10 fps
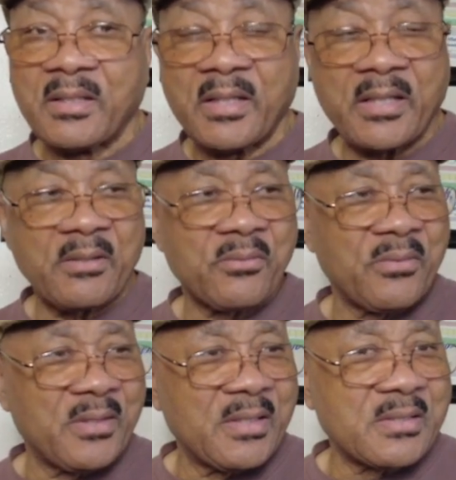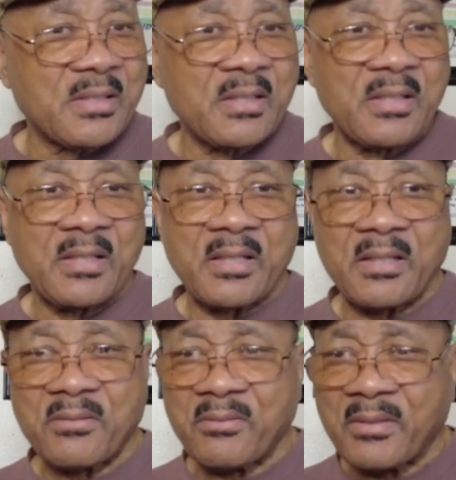I got through this. I
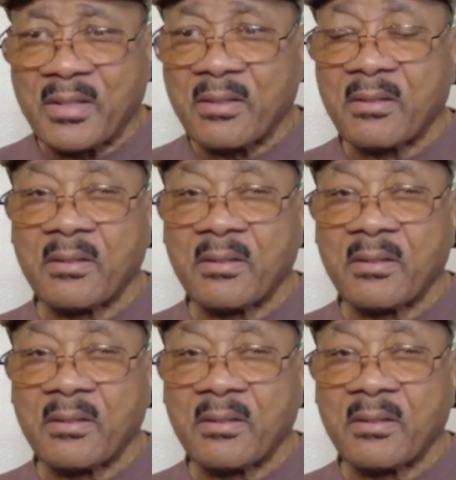got through that.